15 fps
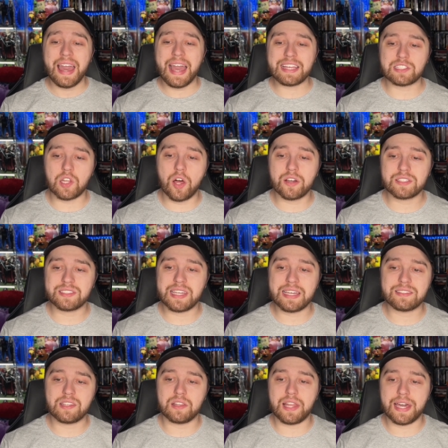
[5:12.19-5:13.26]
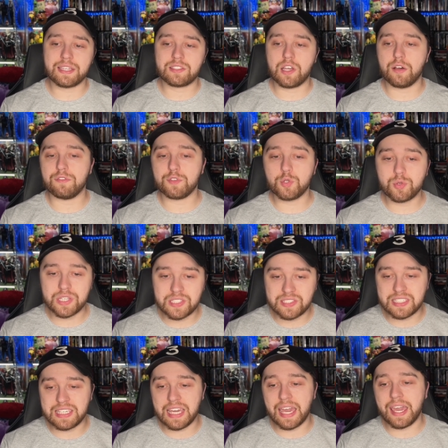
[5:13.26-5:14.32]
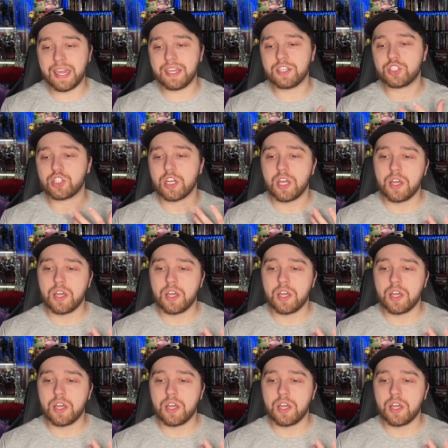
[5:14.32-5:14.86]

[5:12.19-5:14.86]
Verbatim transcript: as alongside the likes of Lukas Gage,